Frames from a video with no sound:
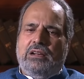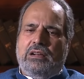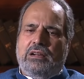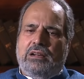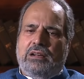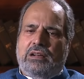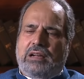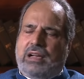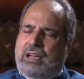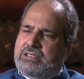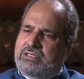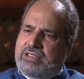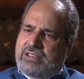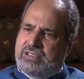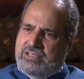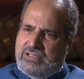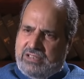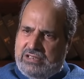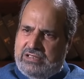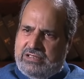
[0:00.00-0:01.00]
uh, has
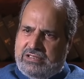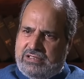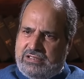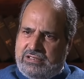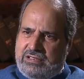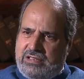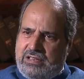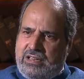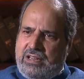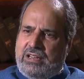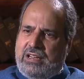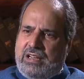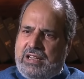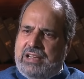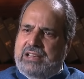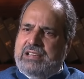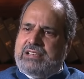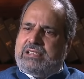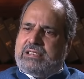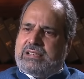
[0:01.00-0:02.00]
resulted
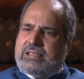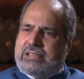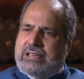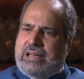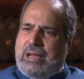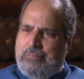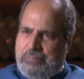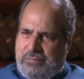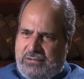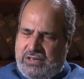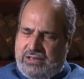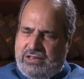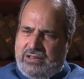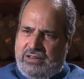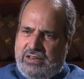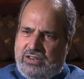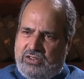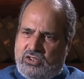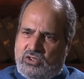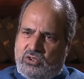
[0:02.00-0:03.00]
in
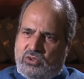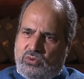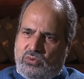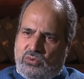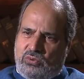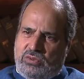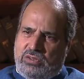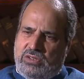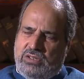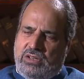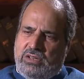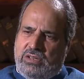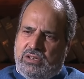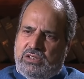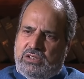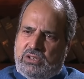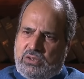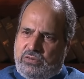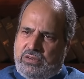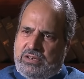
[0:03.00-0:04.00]
skeptical attitude
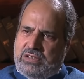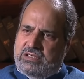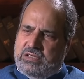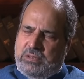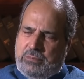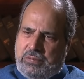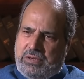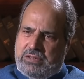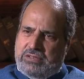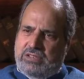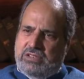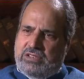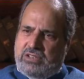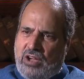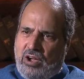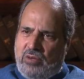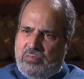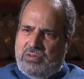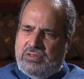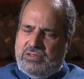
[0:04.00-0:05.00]
towards the present
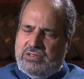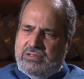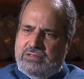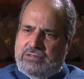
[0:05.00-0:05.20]
government.